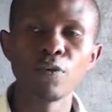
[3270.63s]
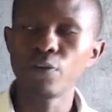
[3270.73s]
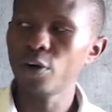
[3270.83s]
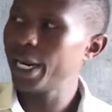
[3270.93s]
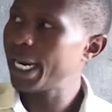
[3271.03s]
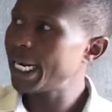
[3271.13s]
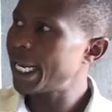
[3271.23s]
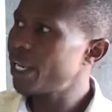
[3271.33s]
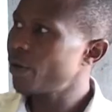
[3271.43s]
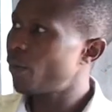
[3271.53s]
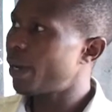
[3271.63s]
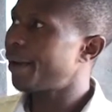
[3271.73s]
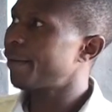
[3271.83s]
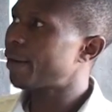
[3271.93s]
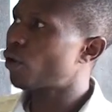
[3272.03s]
for any
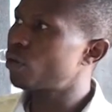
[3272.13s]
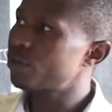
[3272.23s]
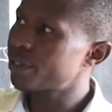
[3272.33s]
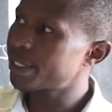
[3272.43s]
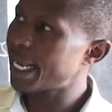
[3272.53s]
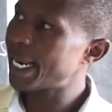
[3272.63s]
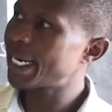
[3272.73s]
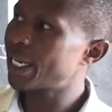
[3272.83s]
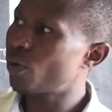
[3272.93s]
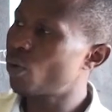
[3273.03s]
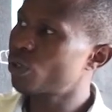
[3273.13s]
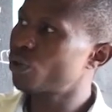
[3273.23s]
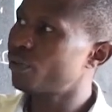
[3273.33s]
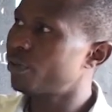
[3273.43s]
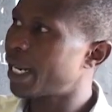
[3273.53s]
inquiry concerning
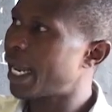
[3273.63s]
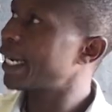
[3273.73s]
what we've